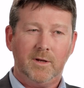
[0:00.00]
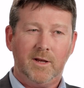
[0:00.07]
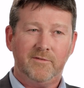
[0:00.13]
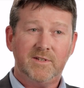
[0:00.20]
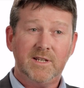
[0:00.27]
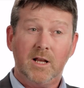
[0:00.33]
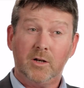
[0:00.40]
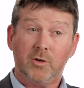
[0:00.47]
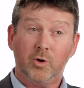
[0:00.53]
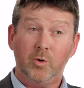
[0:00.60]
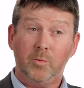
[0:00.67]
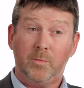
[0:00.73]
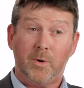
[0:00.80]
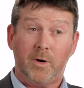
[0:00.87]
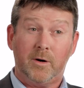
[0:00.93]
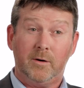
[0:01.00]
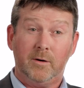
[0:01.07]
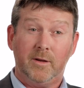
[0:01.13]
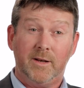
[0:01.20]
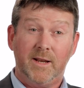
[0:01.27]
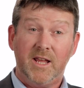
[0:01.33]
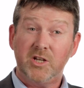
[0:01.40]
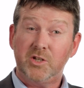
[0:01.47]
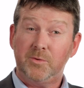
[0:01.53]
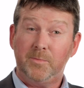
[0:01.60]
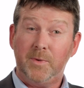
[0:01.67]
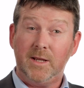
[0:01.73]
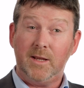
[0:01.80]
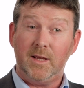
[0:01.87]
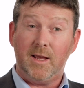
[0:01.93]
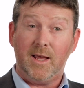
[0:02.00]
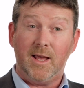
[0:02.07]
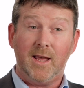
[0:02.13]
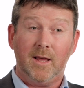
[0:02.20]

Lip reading: FDL Group are an HP